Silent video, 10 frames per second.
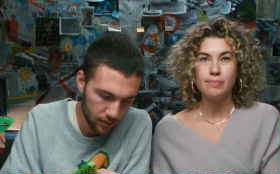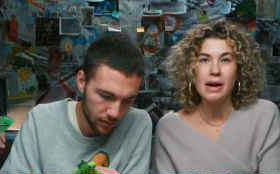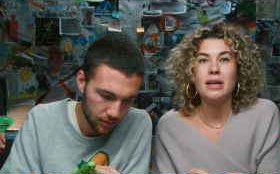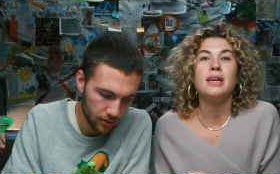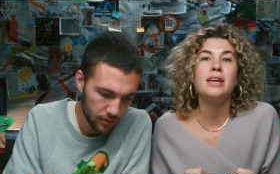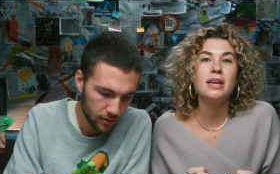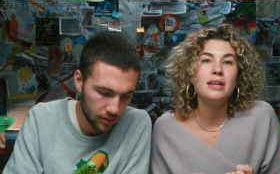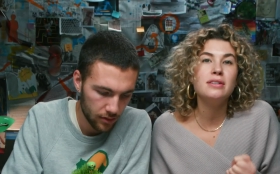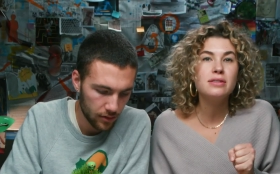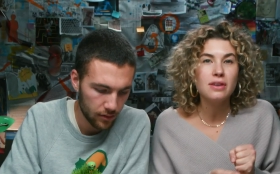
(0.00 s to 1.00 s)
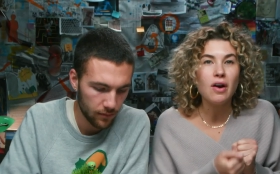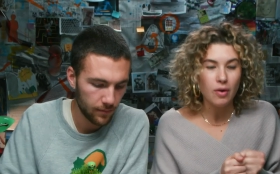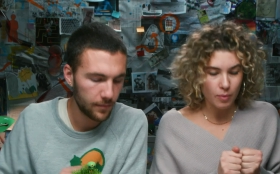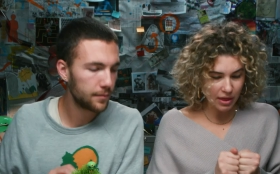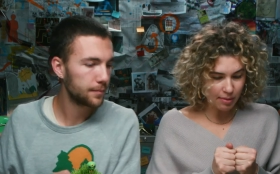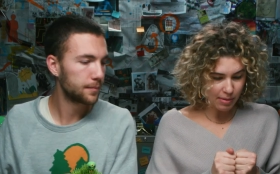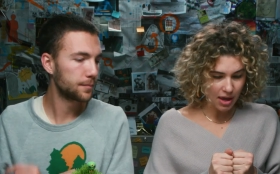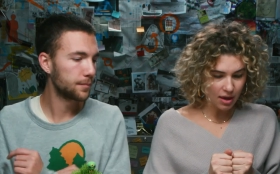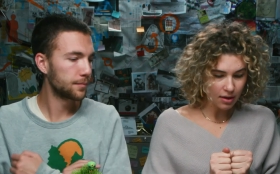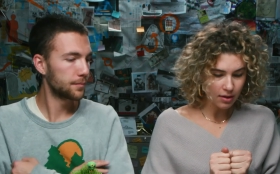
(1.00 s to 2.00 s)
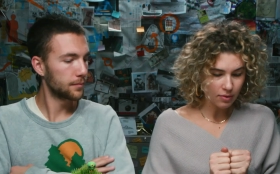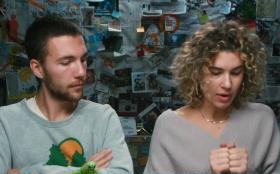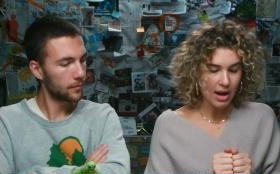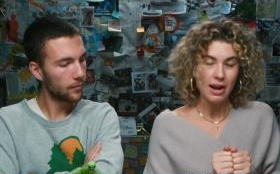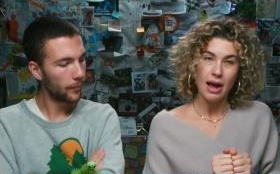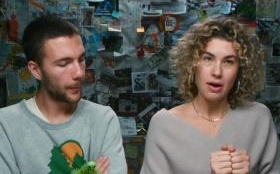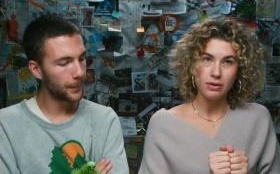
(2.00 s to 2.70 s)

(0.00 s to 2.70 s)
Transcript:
Speaker 1: my keys are with me, right now.